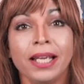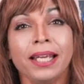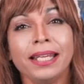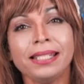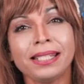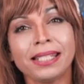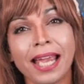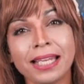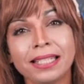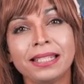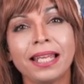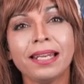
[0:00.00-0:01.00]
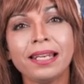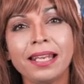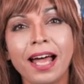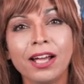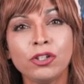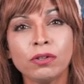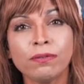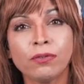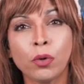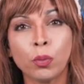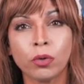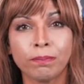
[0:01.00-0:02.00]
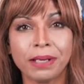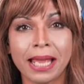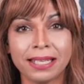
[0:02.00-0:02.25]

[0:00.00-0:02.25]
He stated that a larger fall would be